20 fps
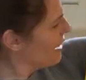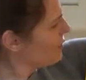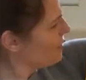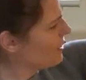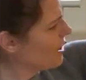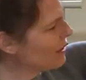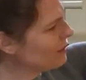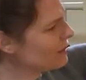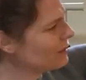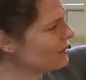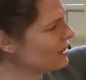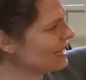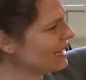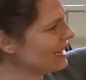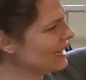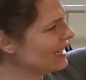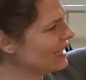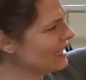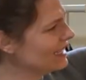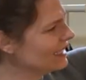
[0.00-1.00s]

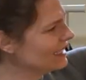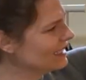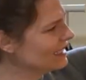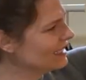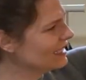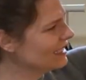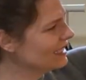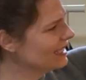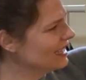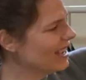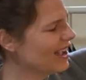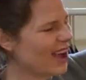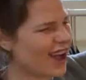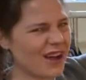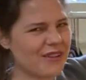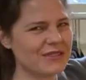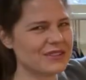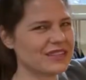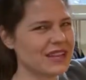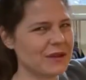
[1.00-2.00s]
probably
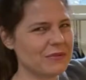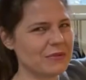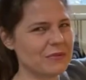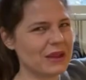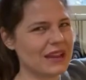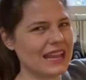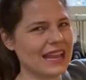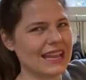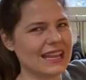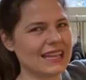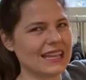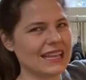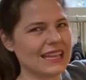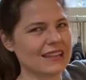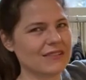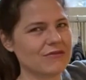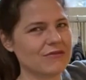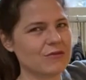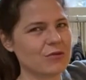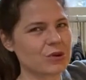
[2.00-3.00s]
off the top of my head, like
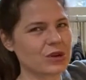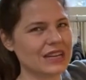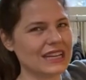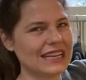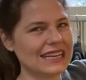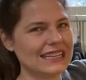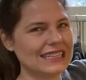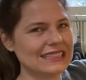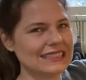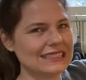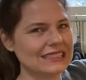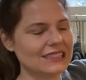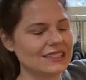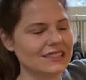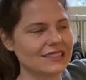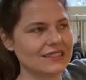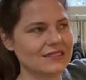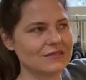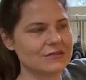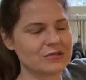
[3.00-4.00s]
40,
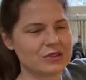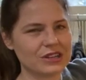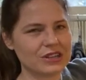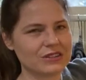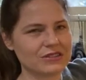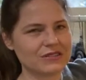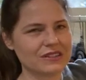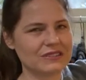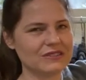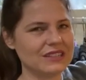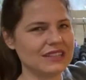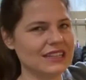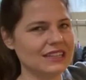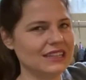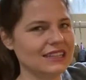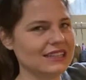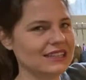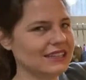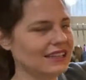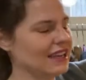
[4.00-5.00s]
40 or 50.
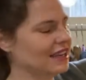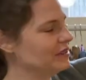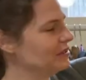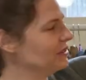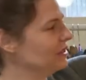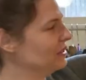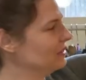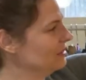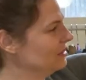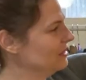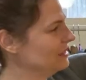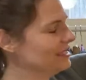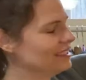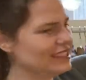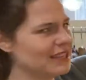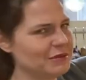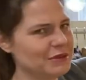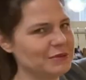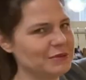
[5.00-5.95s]
I don't know. Tell me